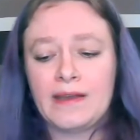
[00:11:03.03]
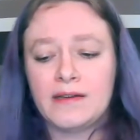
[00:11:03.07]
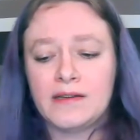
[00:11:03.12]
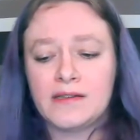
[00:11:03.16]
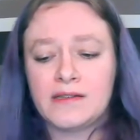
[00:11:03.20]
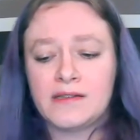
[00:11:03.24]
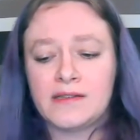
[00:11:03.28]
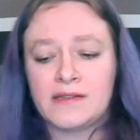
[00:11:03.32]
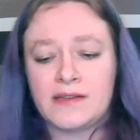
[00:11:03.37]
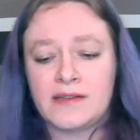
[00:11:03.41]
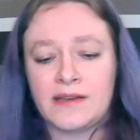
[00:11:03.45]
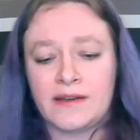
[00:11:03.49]

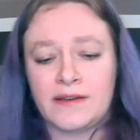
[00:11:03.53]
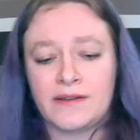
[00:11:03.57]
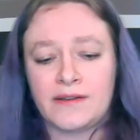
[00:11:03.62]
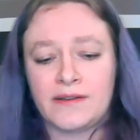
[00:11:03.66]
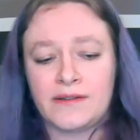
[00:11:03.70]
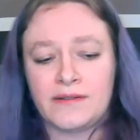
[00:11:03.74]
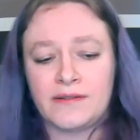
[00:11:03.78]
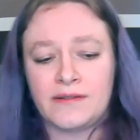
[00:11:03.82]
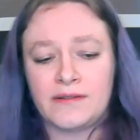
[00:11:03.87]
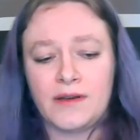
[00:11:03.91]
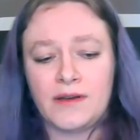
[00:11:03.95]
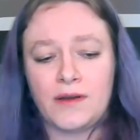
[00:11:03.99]

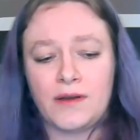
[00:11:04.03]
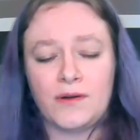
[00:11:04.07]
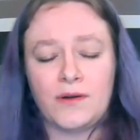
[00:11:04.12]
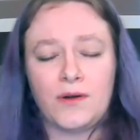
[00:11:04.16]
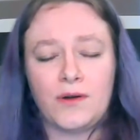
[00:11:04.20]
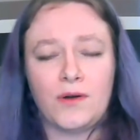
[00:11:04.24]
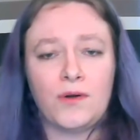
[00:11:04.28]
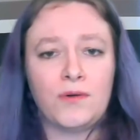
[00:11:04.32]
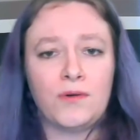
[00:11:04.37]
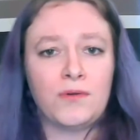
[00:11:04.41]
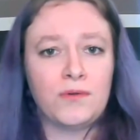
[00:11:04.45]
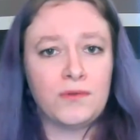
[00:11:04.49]
So
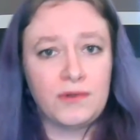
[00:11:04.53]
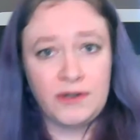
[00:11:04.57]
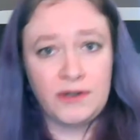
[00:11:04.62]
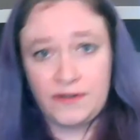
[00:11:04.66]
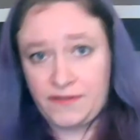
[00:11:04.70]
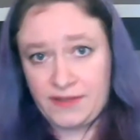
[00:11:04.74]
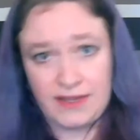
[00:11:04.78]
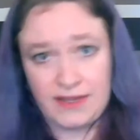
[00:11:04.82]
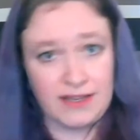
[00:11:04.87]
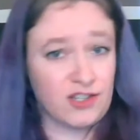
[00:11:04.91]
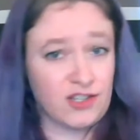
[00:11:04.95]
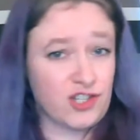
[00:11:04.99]
all of
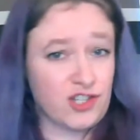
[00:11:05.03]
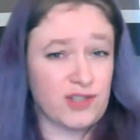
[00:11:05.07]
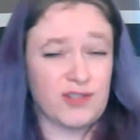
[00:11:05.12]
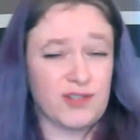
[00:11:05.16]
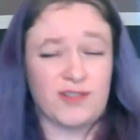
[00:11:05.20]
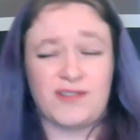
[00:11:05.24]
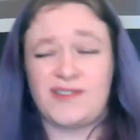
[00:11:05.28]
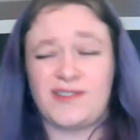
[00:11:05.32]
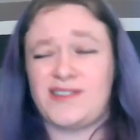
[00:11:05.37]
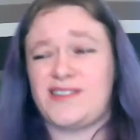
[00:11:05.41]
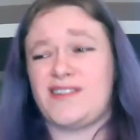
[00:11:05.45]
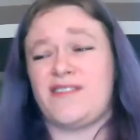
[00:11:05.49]
these
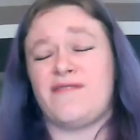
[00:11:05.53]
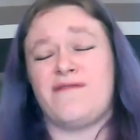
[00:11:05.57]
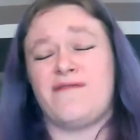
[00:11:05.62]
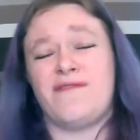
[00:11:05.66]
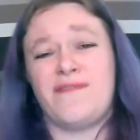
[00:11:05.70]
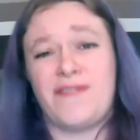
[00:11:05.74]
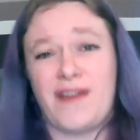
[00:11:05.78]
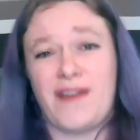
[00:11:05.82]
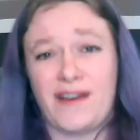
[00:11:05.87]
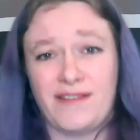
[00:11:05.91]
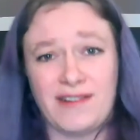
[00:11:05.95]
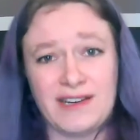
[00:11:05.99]
shoulds are
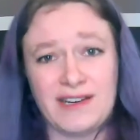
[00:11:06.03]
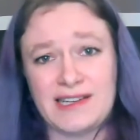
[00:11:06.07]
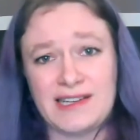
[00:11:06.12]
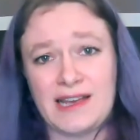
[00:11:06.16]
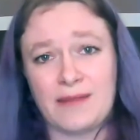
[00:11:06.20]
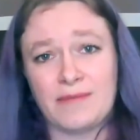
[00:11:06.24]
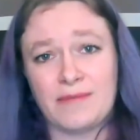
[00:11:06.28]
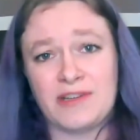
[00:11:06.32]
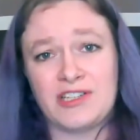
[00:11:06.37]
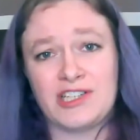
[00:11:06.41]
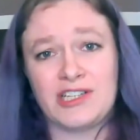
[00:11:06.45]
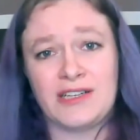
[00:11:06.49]
very
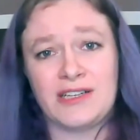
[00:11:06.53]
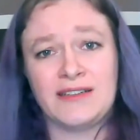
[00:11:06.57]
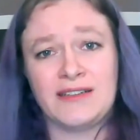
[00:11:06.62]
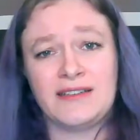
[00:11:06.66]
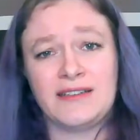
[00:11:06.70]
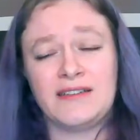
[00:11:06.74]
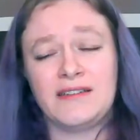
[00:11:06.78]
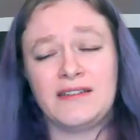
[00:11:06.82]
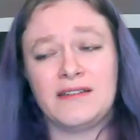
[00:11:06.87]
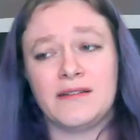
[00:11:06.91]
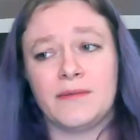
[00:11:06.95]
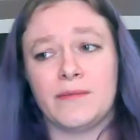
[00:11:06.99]

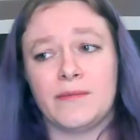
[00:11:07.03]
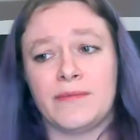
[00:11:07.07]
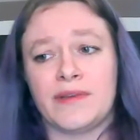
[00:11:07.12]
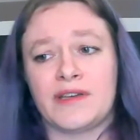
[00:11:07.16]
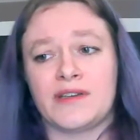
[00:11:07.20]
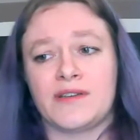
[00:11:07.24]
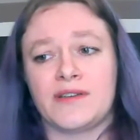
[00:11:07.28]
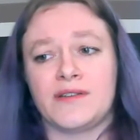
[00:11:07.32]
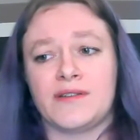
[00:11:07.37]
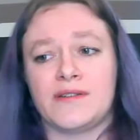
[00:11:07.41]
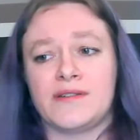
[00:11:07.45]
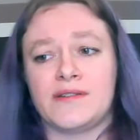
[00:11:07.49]
damaging
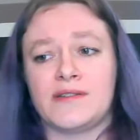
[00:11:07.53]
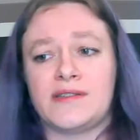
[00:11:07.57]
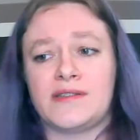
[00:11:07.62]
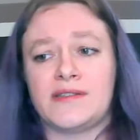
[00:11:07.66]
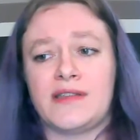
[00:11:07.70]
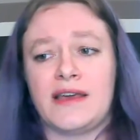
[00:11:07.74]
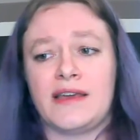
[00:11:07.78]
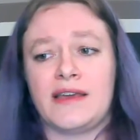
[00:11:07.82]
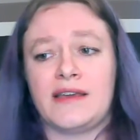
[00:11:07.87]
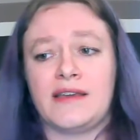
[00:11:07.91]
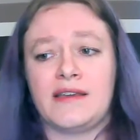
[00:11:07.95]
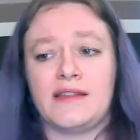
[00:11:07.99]
because
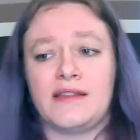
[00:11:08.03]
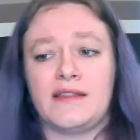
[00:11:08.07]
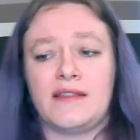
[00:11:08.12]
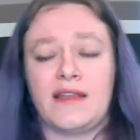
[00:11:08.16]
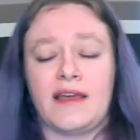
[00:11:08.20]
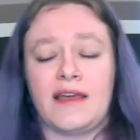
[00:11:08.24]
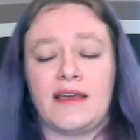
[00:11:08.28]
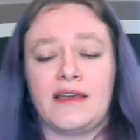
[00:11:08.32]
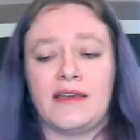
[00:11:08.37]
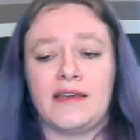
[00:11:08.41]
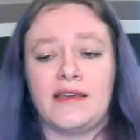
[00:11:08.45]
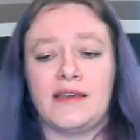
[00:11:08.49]

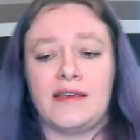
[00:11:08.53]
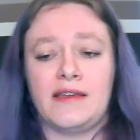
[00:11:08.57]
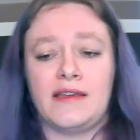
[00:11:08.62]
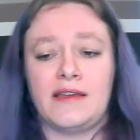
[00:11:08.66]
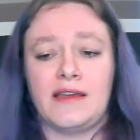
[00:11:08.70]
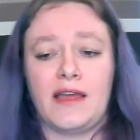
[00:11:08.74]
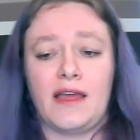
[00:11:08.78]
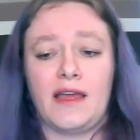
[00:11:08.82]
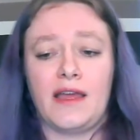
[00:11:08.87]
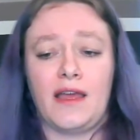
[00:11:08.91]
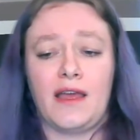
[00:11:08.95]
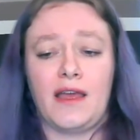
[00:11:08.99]
they
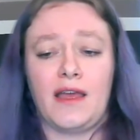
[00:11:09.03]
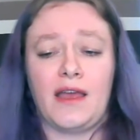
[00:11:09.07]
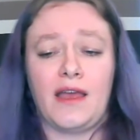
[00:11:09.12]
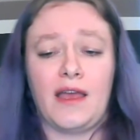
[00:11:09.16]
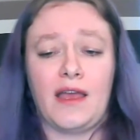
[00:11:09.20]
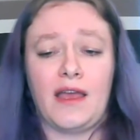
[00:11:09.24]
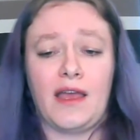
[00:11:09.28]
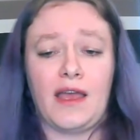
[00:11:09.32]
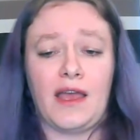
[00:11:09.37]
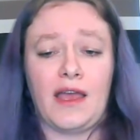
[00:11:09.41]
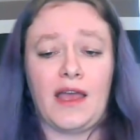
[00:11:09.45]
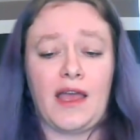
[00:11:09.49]

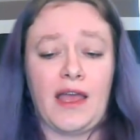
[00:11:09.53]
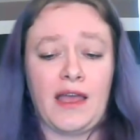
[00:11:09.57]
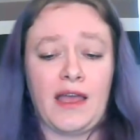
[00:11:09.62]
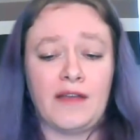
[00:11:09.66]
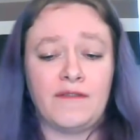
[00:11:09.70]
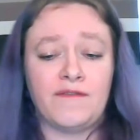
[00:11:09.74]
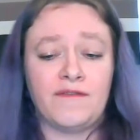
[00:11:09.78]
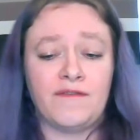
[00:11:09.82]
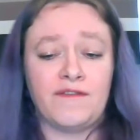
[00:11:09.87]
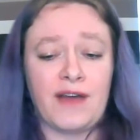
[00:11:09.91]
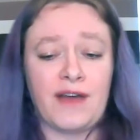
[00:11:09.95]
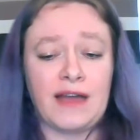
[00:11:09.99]

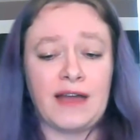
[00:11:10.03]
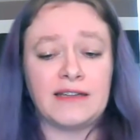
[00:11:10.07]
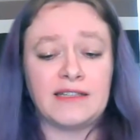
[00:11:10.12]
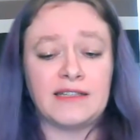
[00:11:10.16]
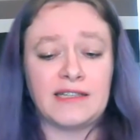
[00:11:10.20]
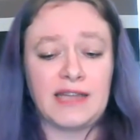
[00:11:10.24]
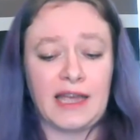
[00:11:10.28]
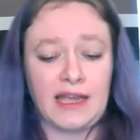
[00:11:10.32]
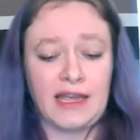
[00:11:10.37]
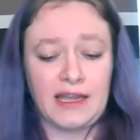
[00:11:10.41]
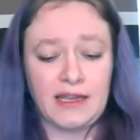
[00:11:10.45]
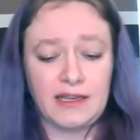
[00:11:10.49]

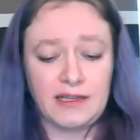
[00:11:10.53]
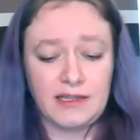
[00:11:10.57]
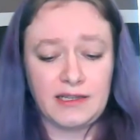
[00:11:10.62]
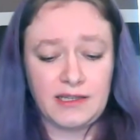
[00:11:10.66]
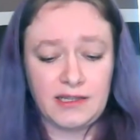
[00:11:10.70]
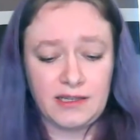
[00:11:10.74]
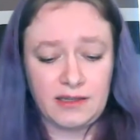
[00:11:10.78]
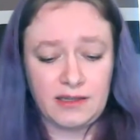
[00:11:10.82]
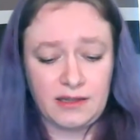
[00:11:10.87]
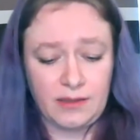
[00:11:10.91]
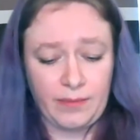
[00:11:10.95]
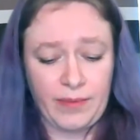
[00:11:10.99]

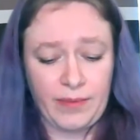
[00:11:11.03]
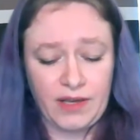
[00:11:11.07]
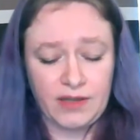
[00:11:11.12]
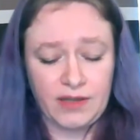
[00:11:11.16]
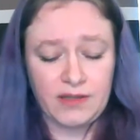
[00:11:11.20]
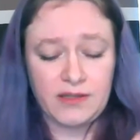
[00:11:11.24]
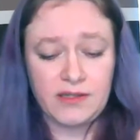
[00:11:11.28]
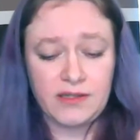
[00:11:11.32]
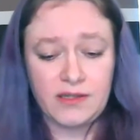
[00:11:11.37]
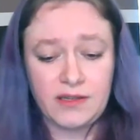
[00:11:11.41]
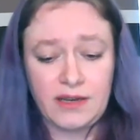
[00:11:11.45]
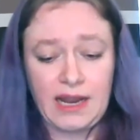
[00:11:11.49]
invalidate the
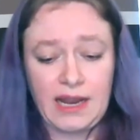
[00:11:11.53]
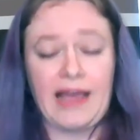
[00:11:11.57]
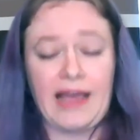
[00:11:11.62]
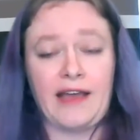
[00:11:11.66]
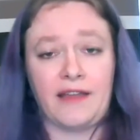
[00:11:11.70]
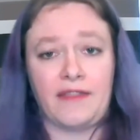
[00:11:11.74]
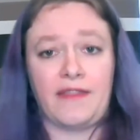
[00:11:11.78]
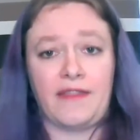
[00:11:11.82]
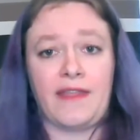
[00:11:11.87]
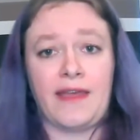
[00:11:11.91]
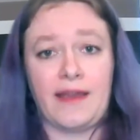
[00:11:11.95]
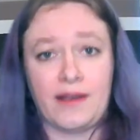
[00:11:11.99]
person at
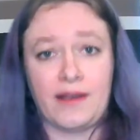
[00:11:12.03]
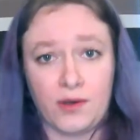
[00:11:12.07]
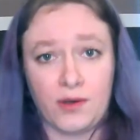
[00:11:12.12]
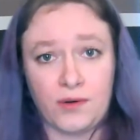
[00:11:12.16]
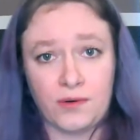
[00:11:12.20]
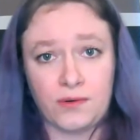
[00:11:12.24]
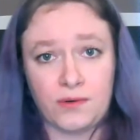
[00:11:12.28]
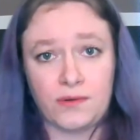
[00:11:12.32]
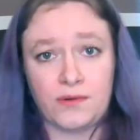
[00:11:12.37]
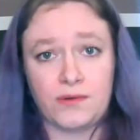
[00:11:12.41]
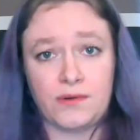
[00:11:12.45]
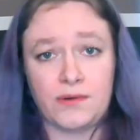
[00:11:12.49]
their
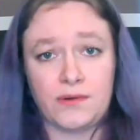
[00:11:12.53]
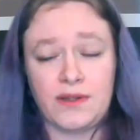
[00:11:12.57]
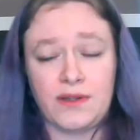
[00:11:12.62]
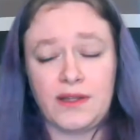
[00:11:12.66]
core.